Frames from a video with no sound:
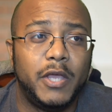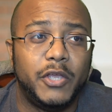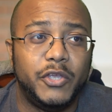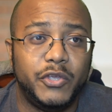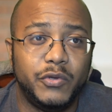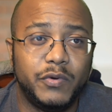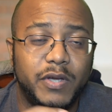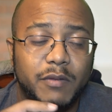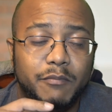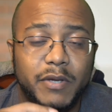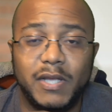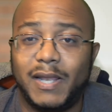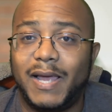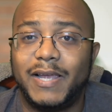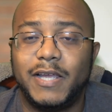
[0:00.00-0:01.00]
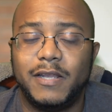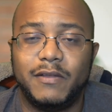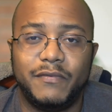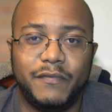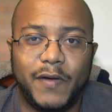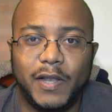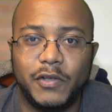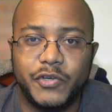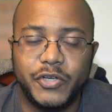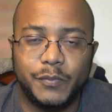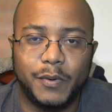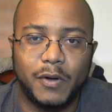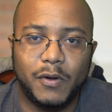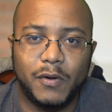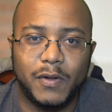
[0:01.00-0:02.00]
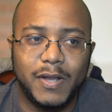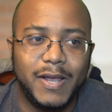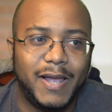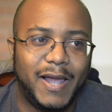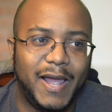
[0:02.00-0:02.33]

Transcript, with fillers: you could be like in the fellowship hall.